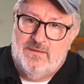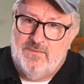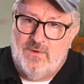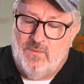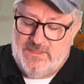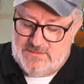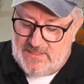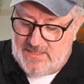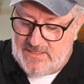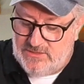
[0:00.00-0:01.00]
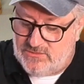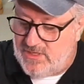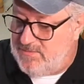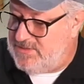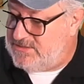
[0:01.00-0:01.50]
Don't want to waste any
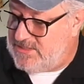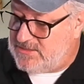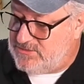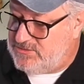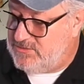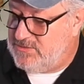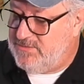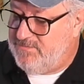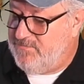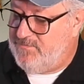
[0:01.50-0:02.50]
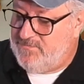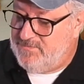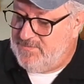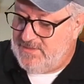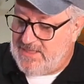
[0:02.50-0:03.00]
drop of this Hacker-Pschorr.
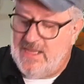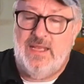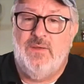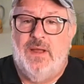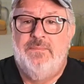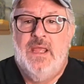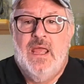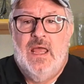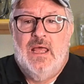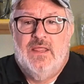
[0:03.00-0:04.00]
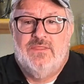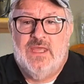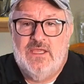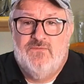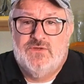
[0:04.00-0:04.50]
Okay, anyway,
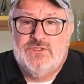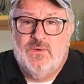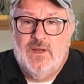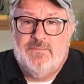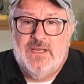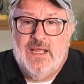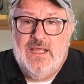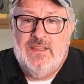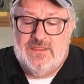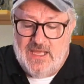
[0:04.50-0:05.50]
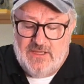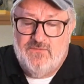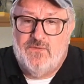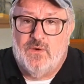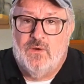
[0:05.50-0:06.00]
thank you for showing up today. Thank
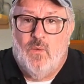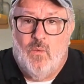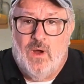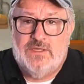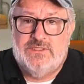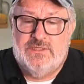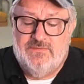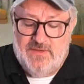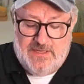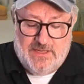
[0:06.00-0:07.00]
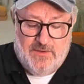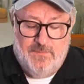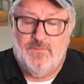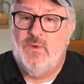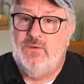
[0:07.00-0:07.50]
you for watching the
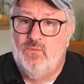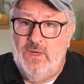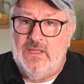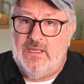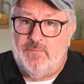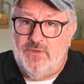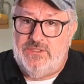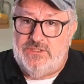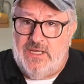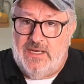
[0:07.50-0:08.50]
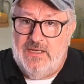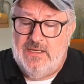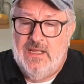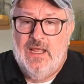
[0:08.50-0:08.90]
video. We really appreciate it.